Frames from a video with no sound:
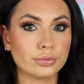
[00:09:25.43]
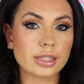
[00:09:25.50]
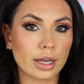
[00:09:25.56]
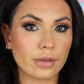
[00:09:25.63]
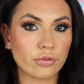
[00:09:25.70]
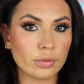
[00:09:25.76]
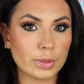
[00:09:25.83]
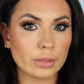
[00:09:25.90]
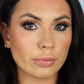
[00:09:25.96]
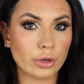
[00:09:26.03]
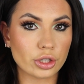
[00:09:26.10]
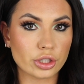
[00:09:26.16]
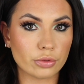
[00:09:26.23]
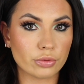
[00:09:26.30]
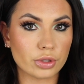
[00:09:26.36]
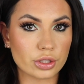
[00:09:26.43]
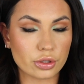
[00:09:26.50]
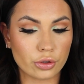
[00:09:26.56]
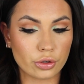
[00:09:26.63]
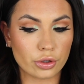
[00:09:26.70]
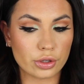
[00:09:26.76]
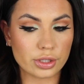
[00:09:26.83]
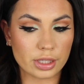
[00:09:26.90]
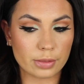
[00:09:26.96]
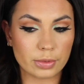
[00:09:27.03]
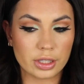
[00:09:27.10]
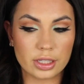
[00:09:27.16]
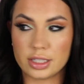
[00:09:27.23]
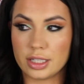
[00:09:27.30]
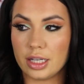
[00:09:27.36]
Time for me to brush out these curls. I'm
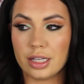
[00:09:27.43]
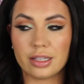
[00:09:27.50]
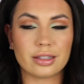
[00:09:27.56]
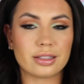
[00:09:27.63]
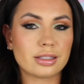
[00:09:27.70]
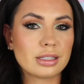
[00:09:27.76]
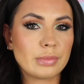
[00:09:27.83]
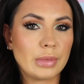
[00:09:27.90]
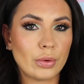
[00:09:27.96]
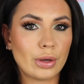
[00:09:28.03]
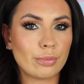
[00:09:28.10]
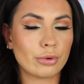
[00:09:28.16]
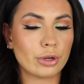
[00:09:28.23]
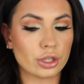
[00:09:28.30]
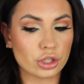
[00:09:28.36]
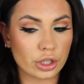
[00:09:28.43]
gonna take, this is my wet brush.